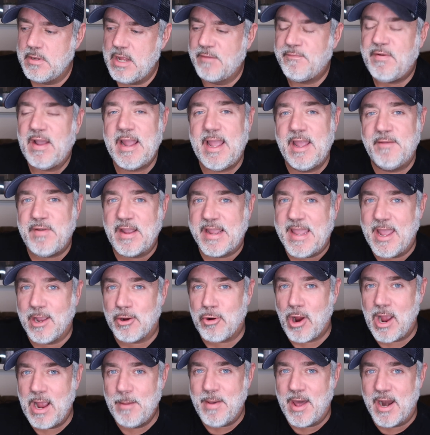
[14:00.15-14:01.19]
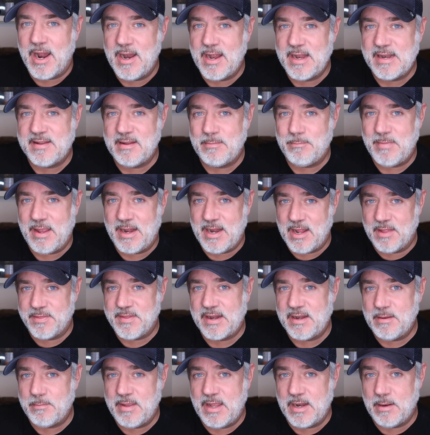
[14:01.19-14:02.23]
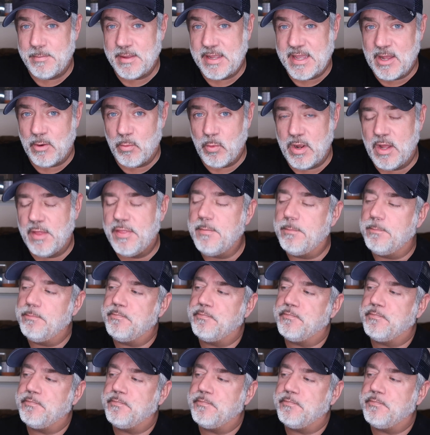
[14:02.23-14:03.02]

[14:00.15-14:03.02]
if I, if I can't cry about it, it didn't mean anything to me to begin with.